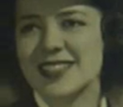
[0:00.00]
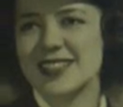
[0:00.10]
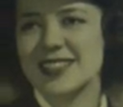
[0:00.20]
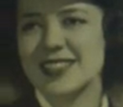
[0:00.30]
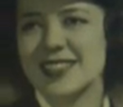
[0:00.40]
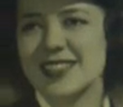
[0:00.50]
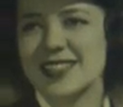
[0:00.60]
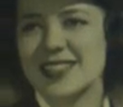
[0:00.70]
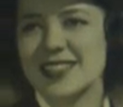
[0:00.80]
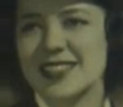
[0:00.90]

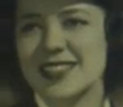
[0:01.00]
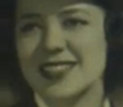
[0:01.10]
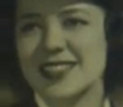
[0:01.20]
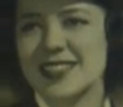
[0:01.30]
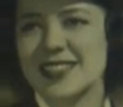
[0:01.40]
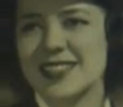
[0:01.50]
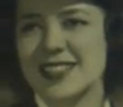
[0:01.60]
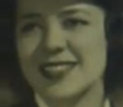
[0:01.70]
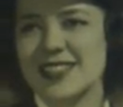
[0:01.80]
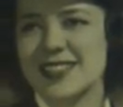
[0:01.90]

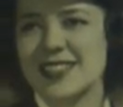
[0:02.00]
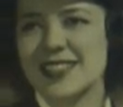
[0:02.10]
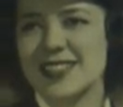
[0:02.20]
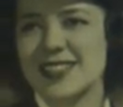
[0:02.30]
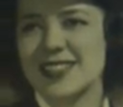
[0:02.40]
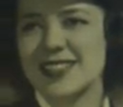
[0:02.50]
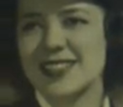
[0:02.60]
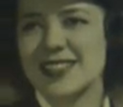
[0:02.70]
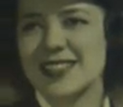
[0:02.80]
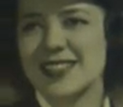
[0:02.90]

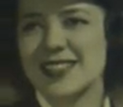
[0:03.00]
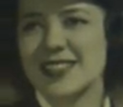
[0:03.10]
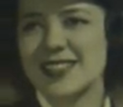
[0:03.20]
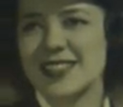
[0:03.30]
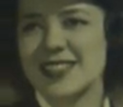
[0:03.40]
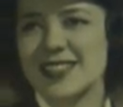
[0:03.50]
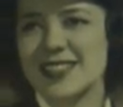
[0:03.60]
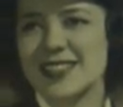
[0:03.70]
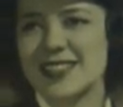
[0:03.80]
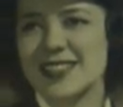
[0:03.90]

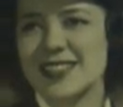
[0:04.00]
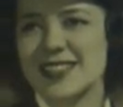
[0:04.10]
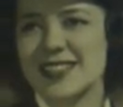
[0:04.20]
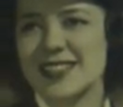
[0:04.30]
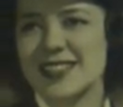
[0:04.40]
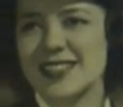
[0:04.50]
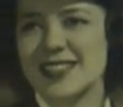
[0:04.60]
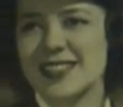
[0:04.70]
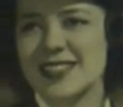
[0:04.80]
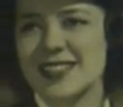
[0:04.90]

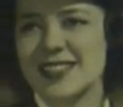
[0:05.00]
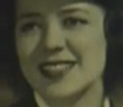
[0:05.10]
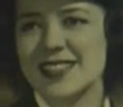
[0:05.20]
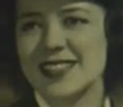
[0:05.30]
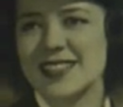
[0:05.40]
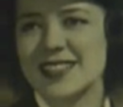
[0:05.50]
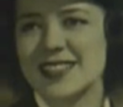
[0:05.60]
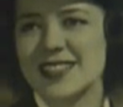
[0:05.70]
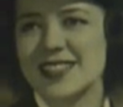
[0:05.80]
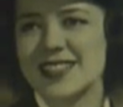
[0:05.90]

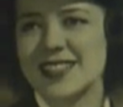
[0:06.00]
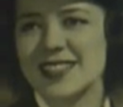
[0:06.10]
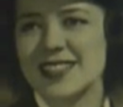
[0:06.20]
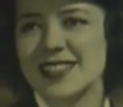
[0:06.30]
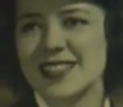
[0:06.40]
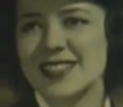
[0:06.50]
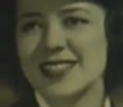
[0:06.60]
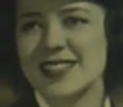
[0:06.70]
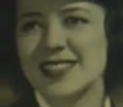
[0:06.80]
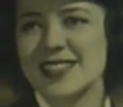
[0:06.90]

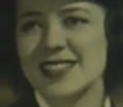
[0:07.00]
(silent)